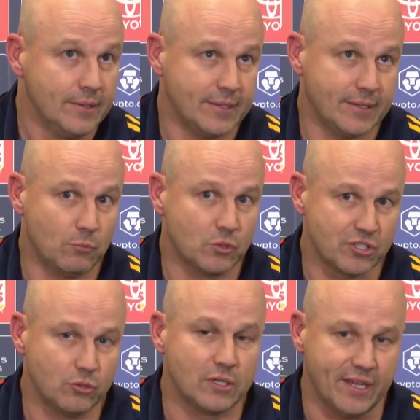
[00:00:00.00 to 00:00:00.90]
Uh, well, it's
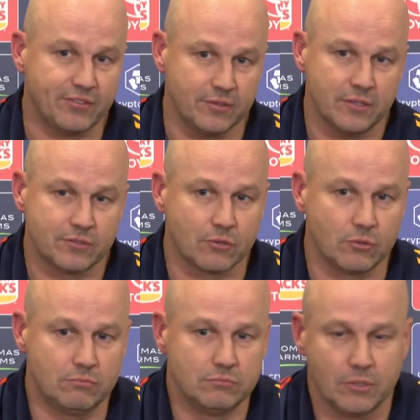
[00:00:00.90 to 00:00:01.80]
a good lesson. It's a
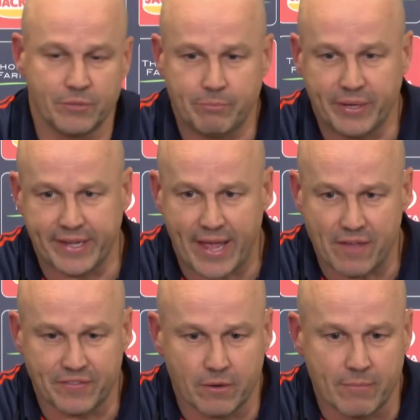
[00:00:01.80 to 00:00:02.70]
good. I mean, being
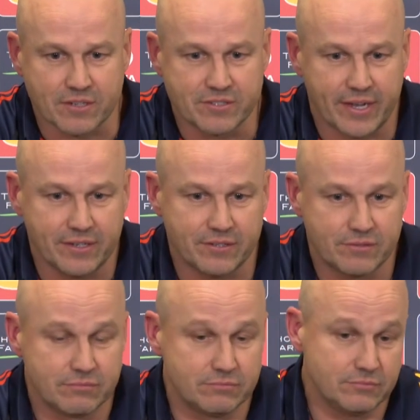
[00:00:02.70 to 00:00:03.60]
out there amongst that
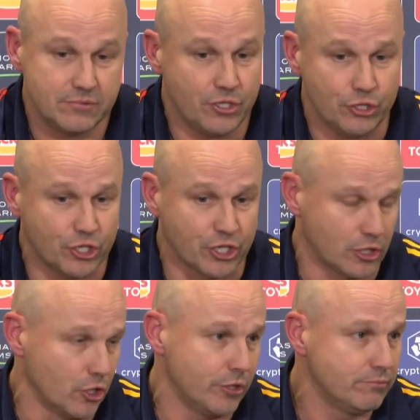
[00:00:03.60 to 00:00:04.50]
is you're going
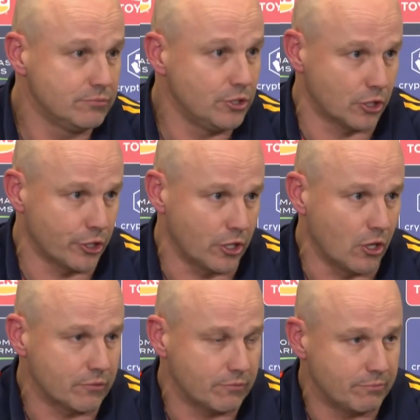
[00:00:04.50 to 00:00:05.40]
to learn. You learn a
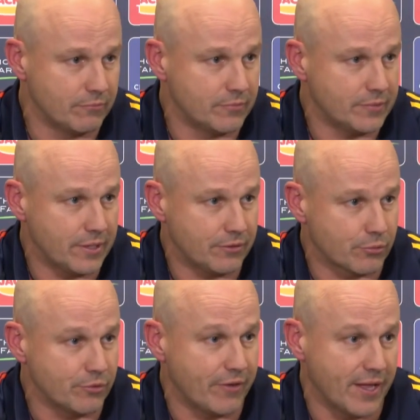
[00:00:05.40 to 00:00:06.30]
lot uh,
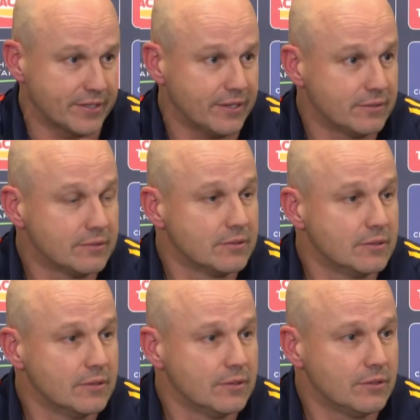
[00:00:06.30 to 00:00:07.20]
through failure.
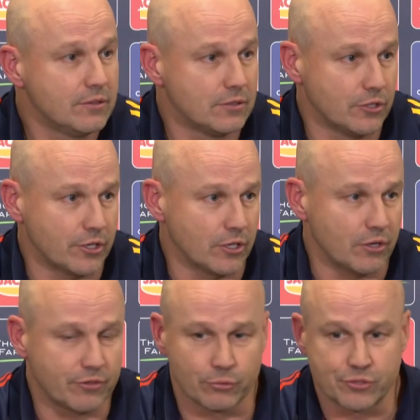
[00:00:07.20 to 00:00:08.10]
You learn a
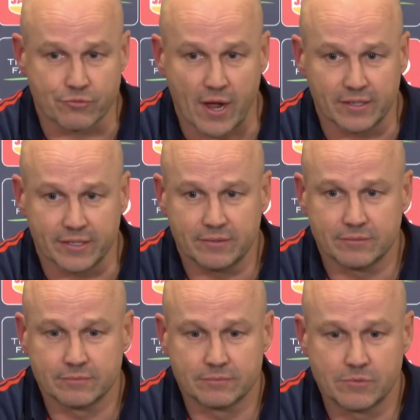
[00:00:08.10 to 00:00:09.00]
lot through struggling.
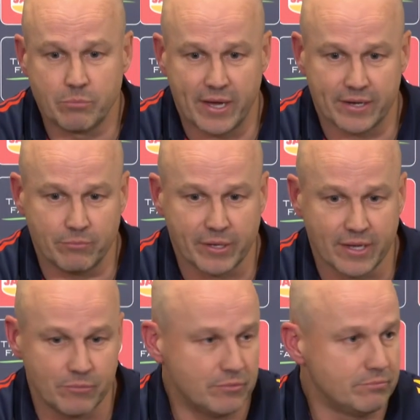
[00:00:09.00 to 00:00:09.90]
It's part of
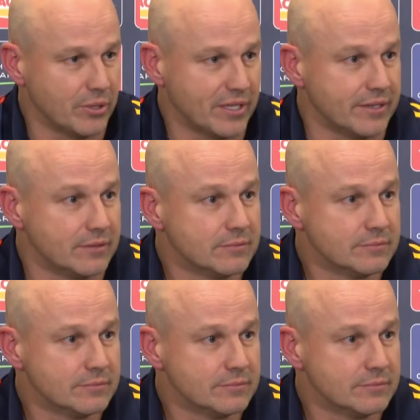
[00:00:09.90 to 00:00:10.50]
becoming brilliant.